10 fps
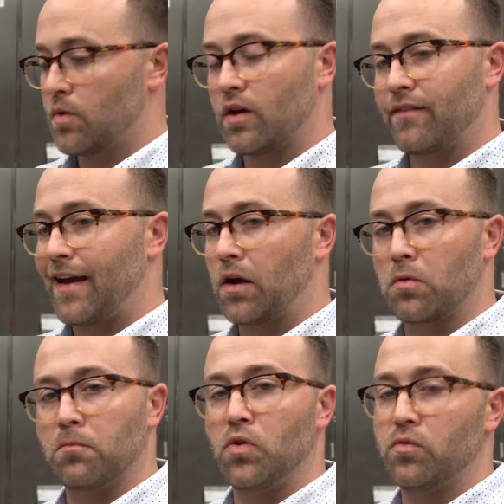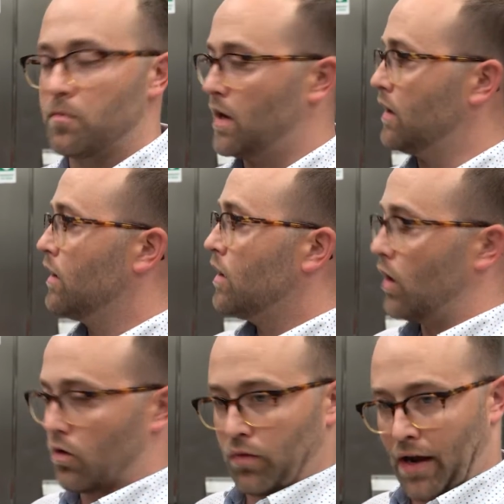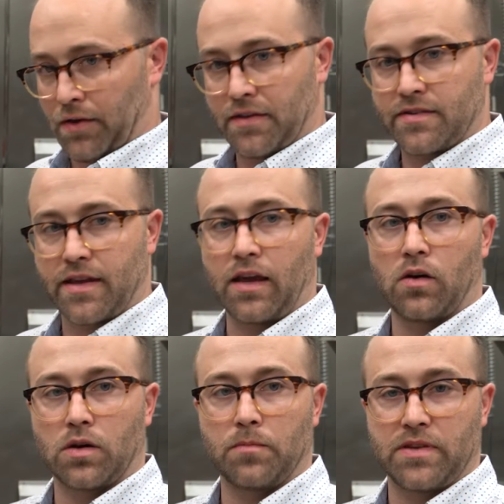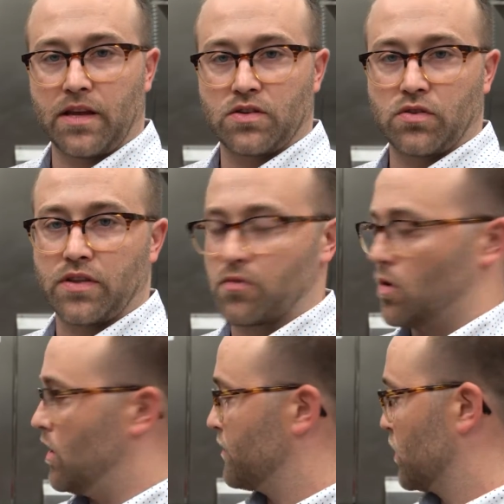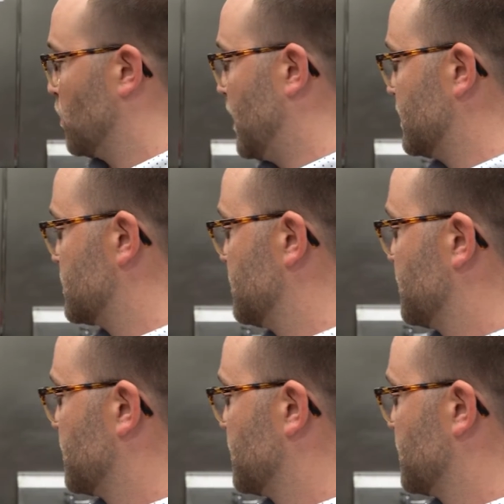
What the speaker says: you have air movement around the scale could potentially throw off your weights.